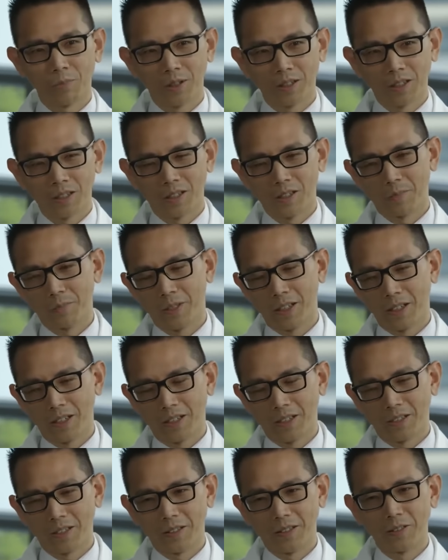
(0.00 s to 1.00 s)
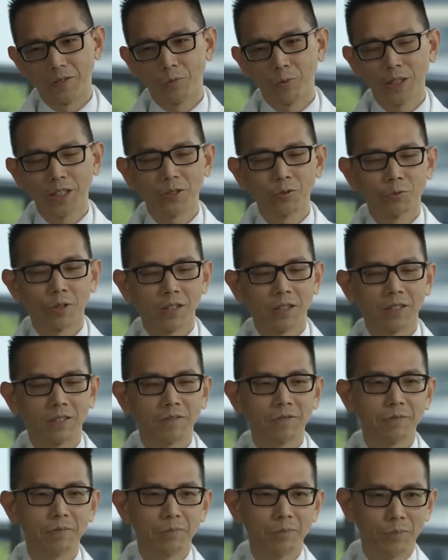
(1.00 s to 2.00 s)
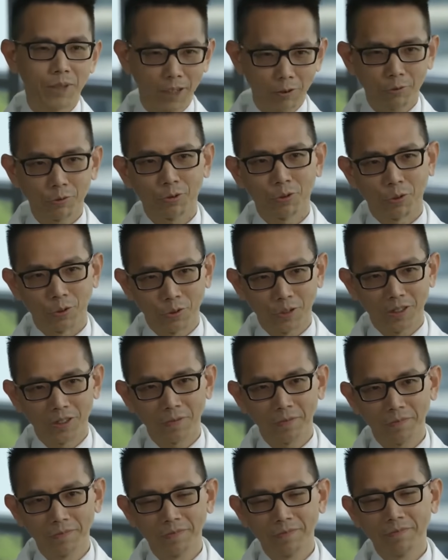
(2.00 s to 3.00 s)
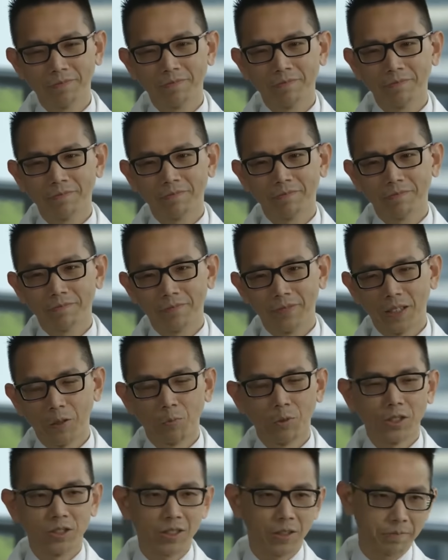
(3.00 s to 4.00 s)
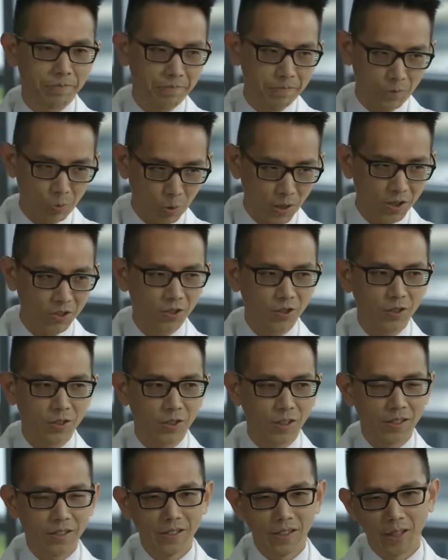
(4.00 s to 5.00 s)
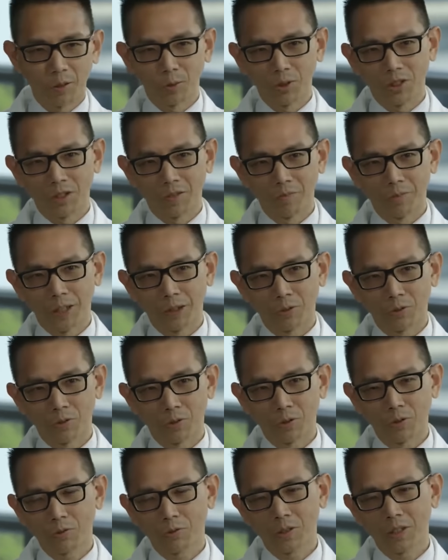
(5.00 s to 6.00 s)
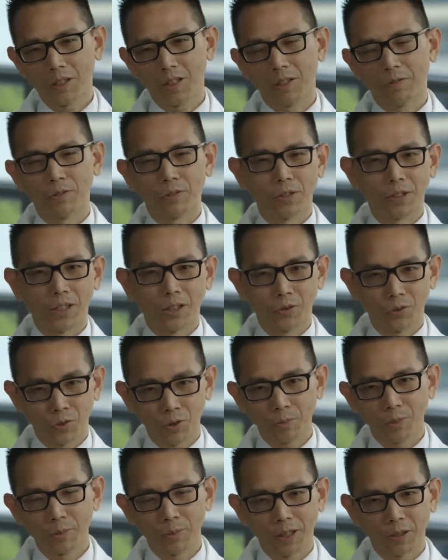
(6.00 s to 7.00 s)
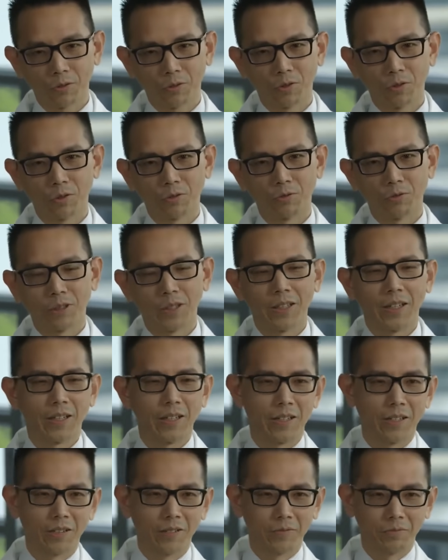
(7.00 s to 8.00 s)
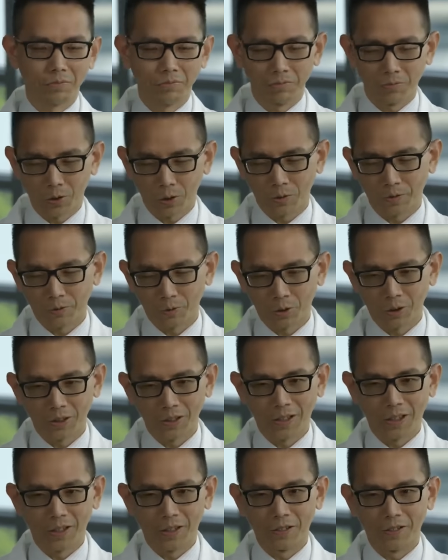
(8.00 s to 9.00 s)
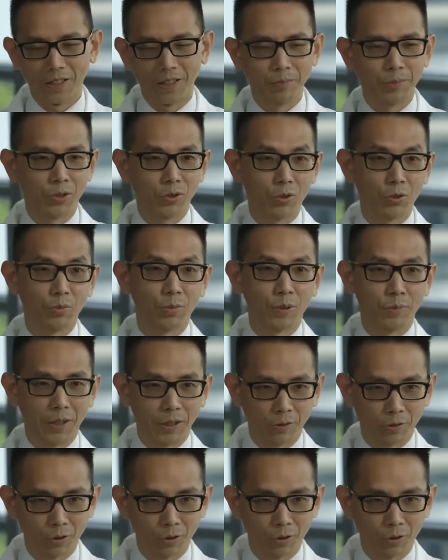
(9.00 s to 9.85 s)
Scientists who studied the images were alarmed not just by the damage, but by the speed of it. The ground was moving daily,